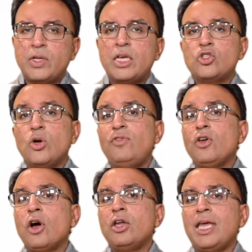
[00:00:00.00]
So if you've
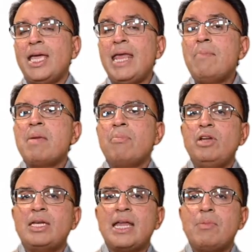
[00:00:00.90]
got an in-memory
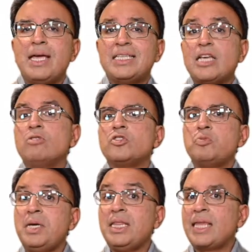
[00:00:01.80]
database, it'll
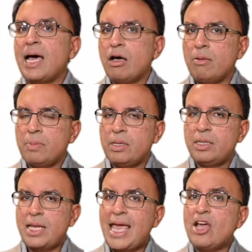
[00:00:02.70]
speed that up
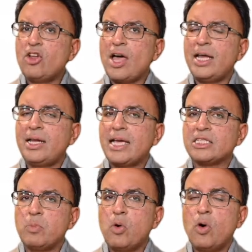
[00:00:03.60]
8 or 9x
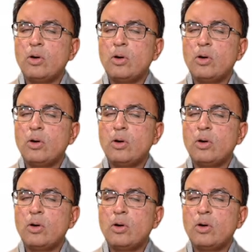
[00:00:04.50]
more.